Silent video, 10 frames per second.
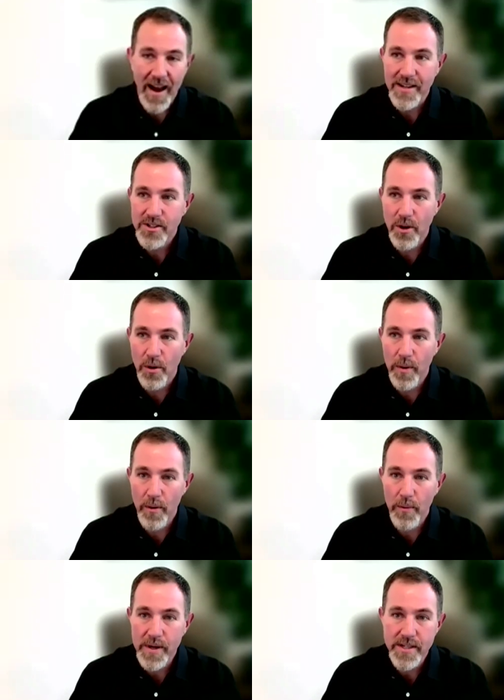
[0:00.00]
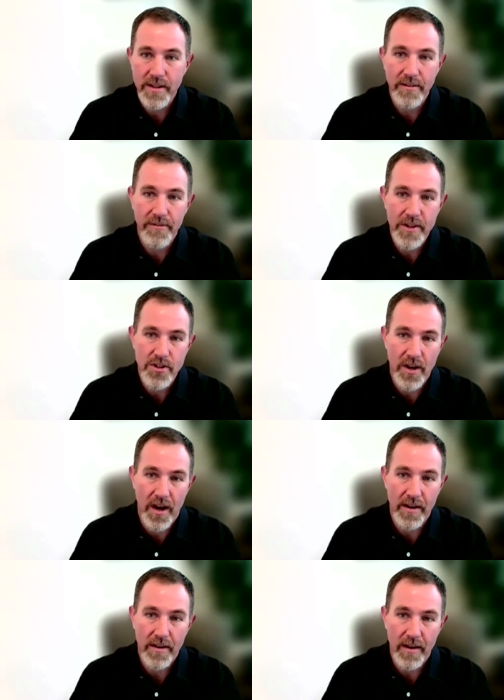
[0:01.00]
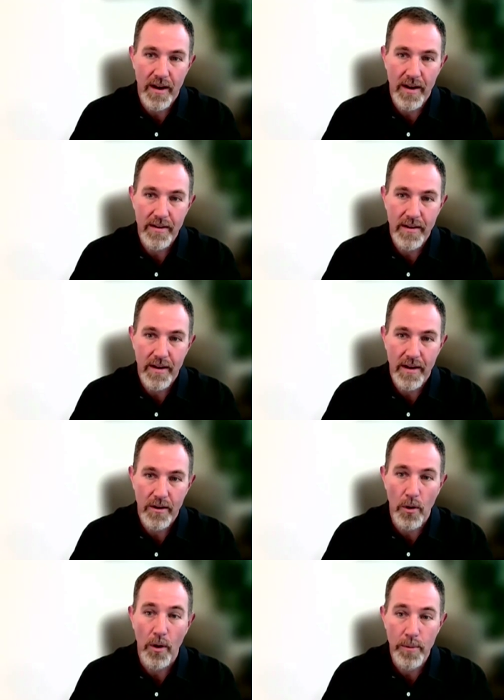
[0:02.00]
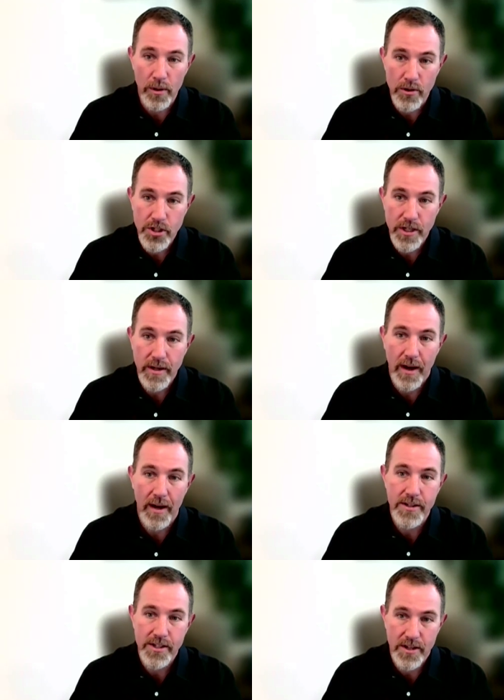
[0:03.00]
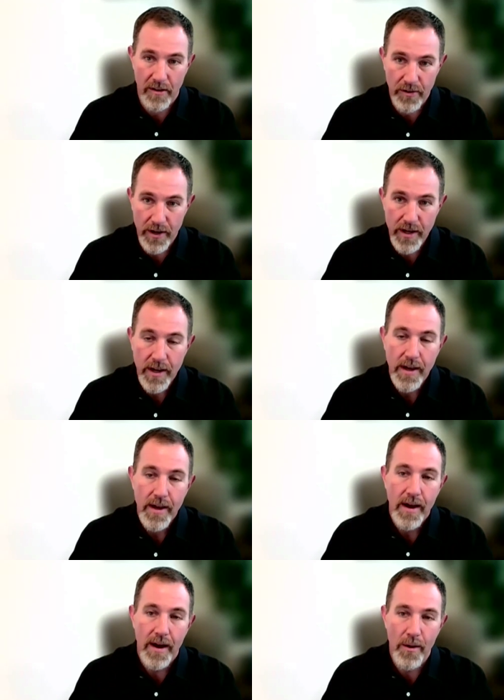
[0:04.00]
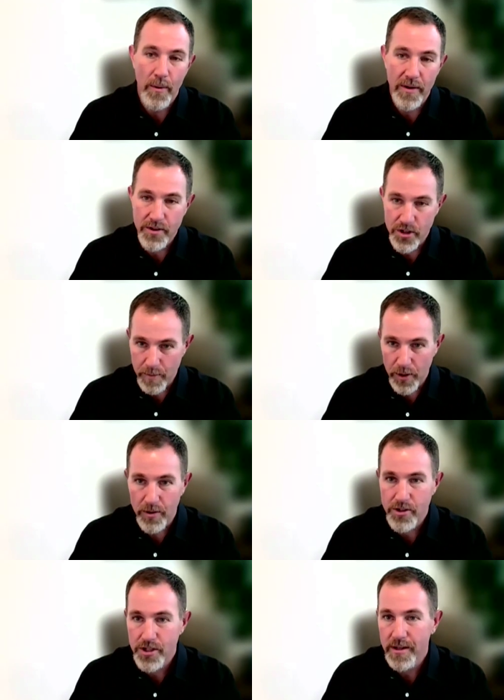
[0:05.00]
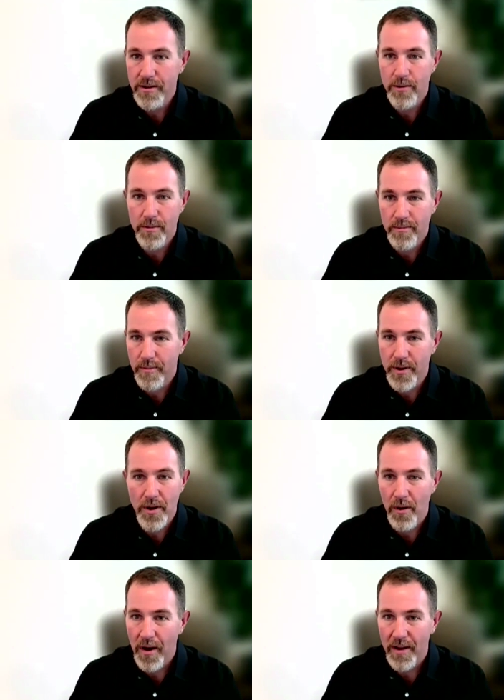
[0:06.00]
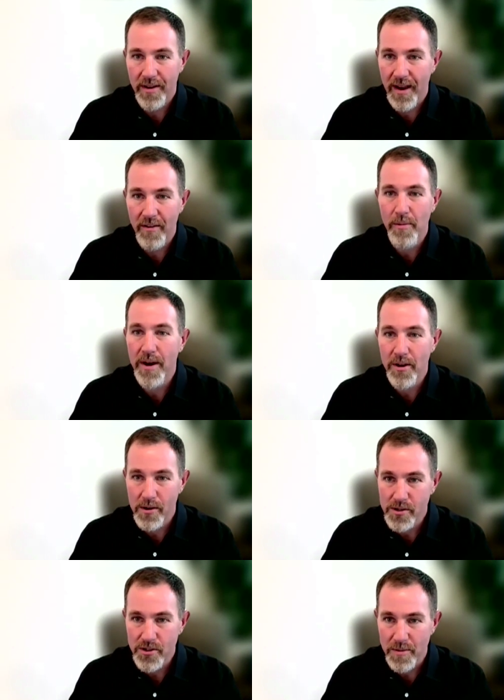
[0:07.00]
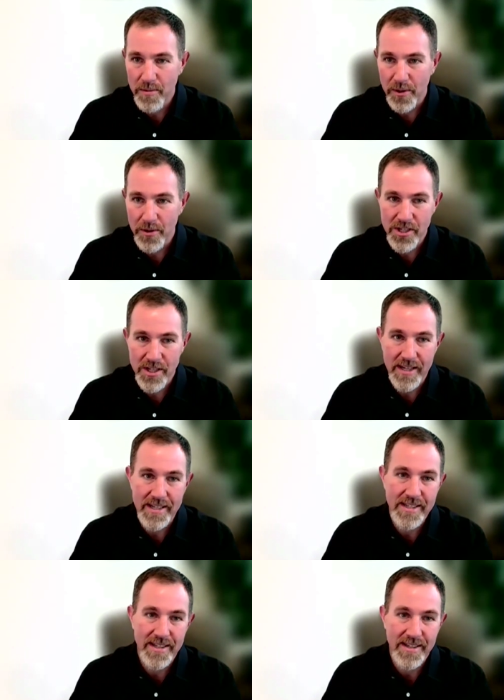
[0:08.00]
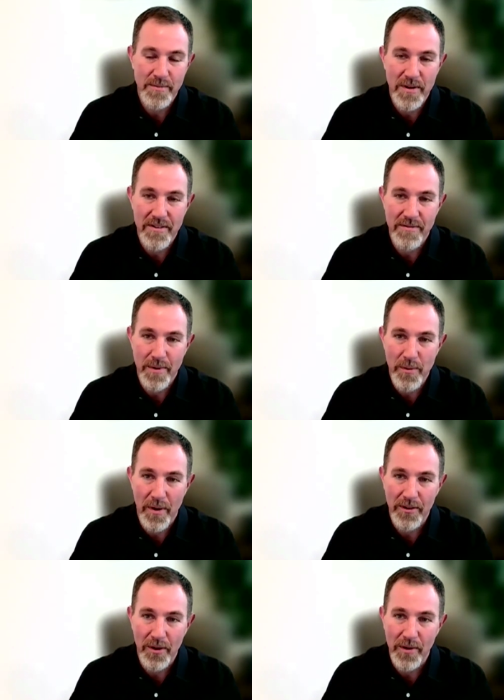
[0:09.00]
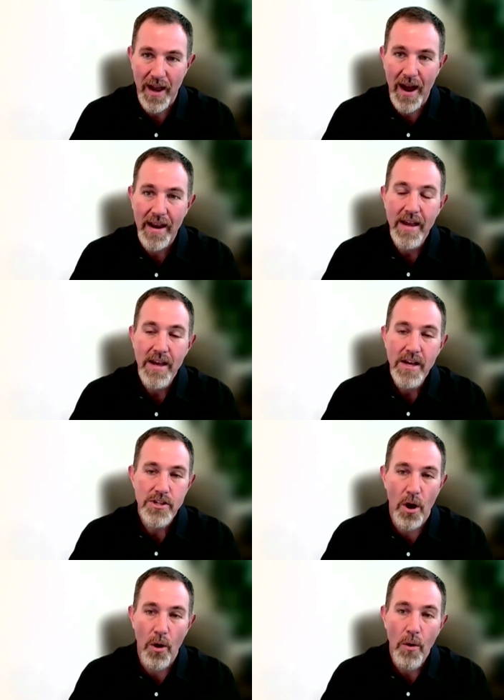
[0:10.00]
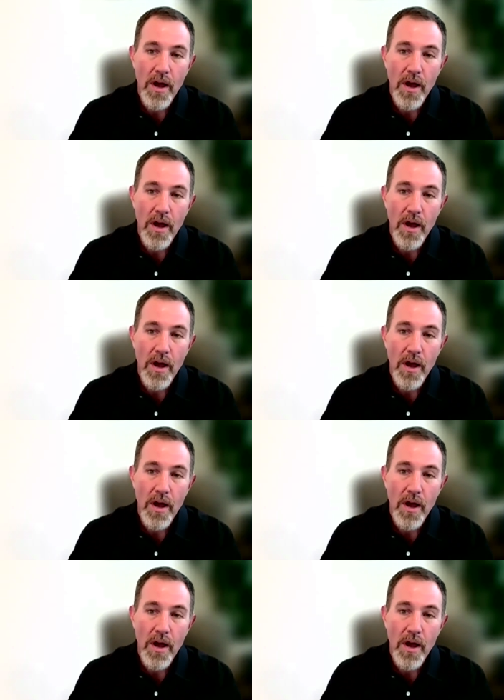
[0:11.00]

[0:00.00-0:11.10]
so we were recently featured on on uh, Growing Belushi on Discovery uh, with Jim Belushi, who you know I think everybody knows who Jim Belushi is. He's a pretty pretty well known guy. So